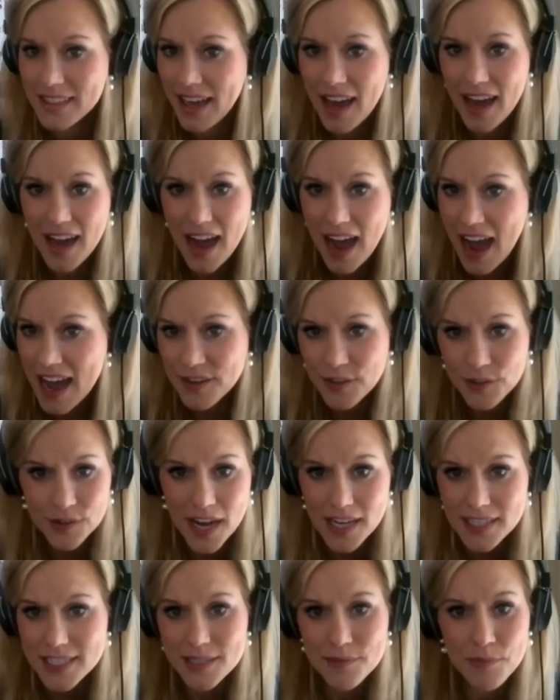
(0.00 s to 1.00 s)
i do
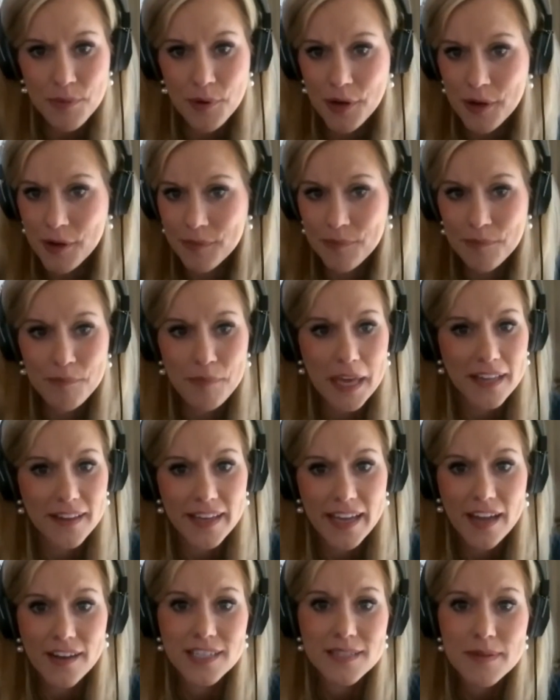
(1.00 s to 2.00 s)
not support
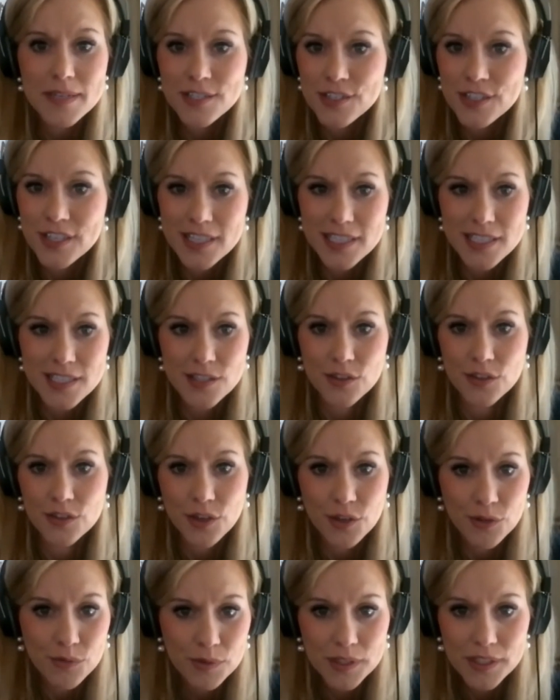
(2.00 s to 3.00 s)
bailing out especially these
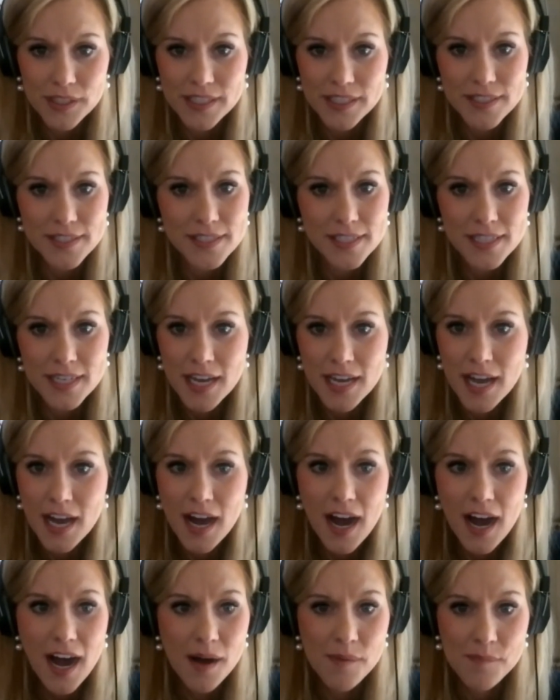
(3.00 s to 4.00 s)
globalist
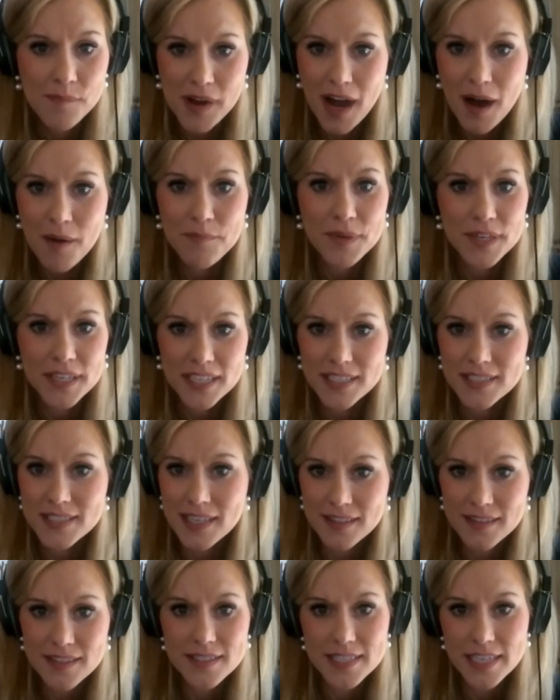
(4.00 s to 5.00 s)
um, companies
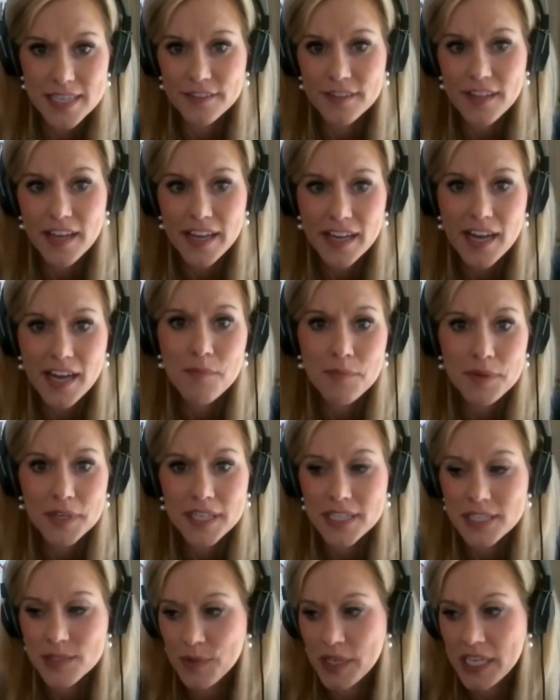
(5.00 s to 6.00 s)
like these airline
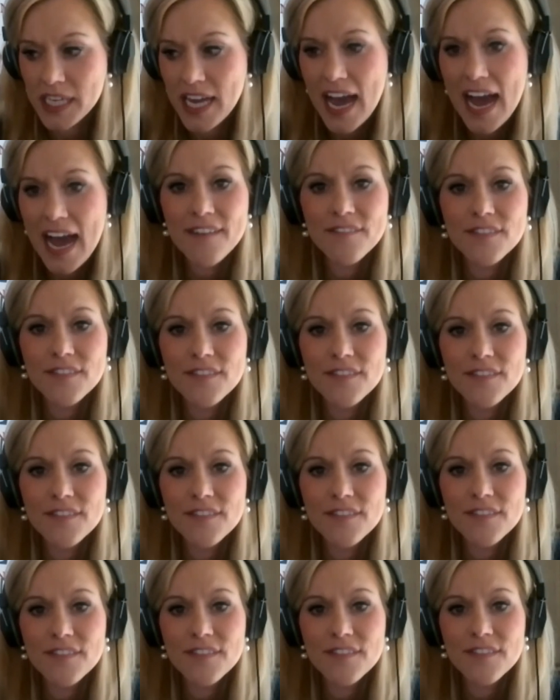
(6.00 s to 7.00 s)
companies we mm-hmm. have
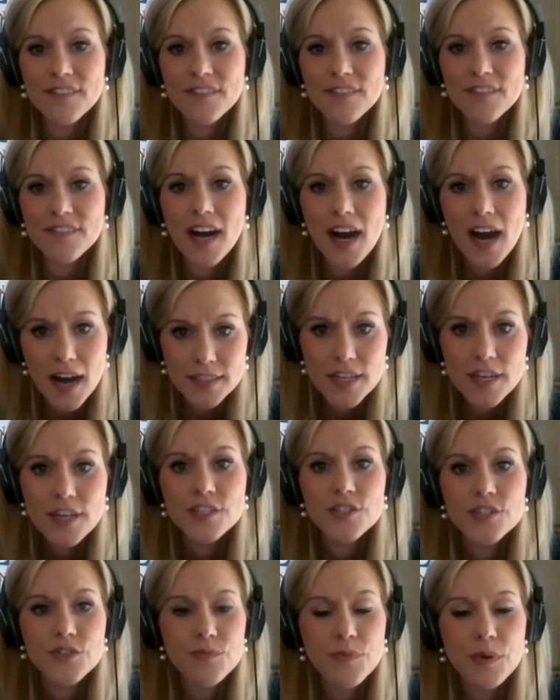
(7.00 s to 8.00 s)
got
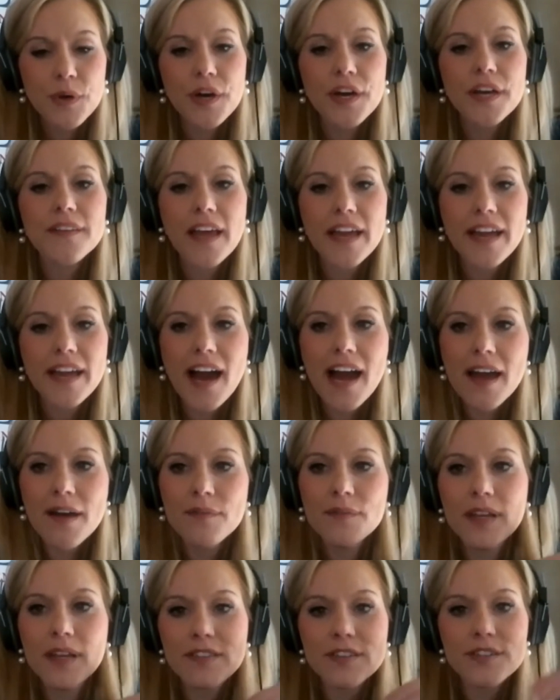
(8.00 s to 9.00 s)
to put like i
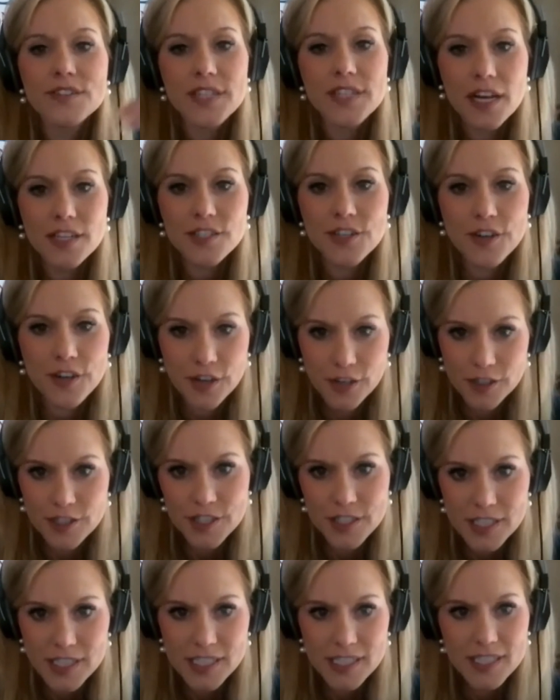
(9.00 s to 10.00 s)
am like there's such an
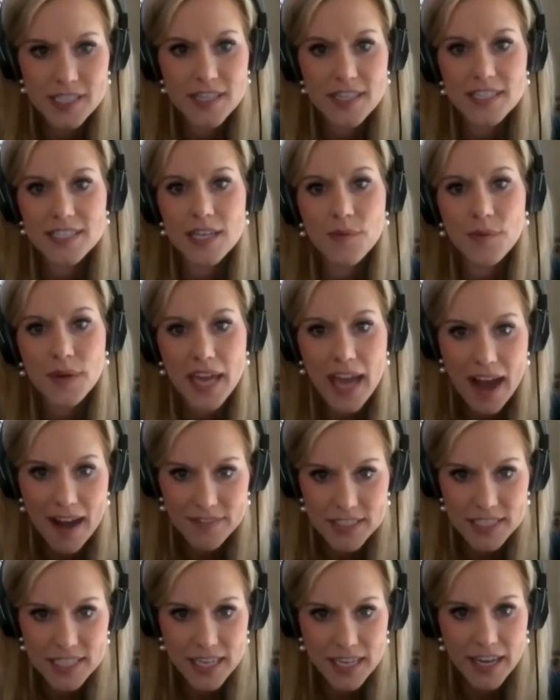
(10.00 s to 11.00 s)
urgency to this that we
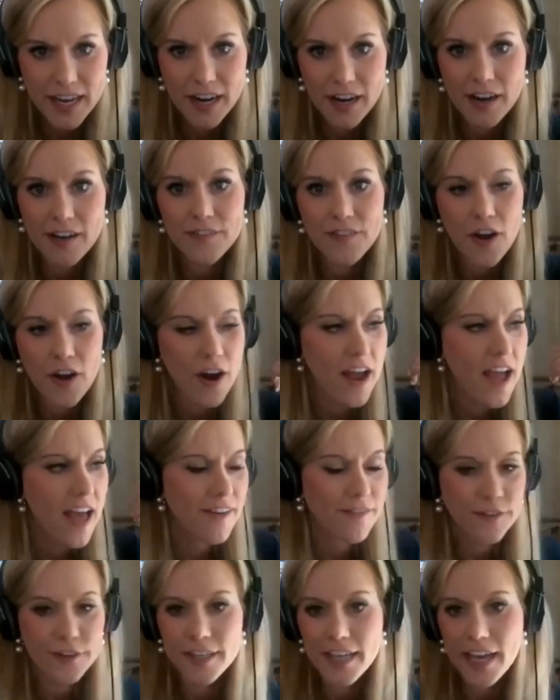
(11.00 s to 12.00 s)
have to take care of our
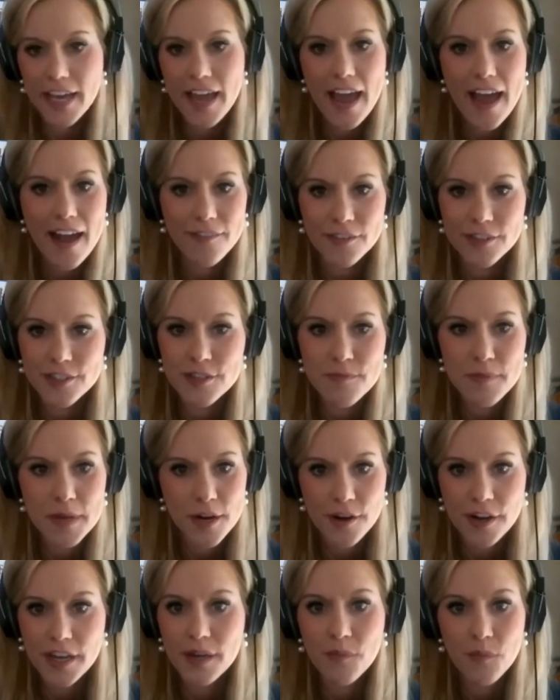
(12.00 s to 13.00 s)
everyday average
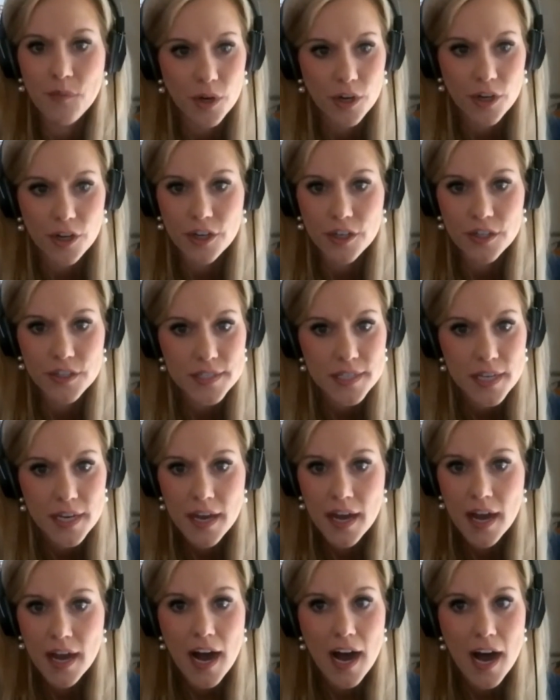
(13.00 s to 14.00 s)
american workers
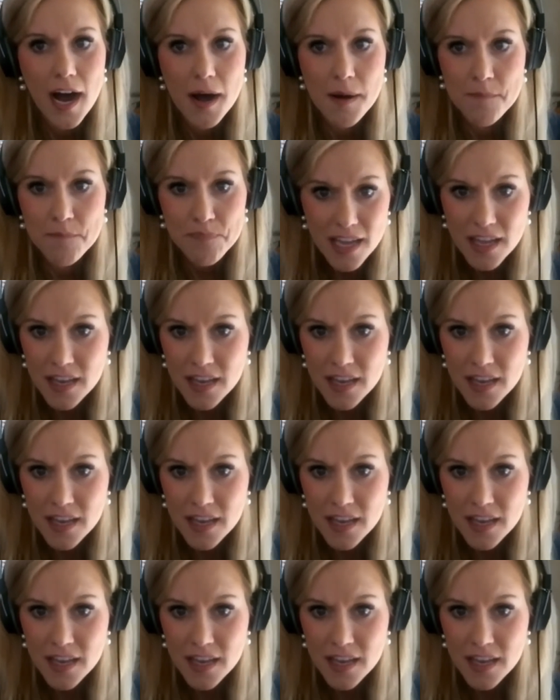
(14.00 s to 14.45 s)
mm-hmm. um,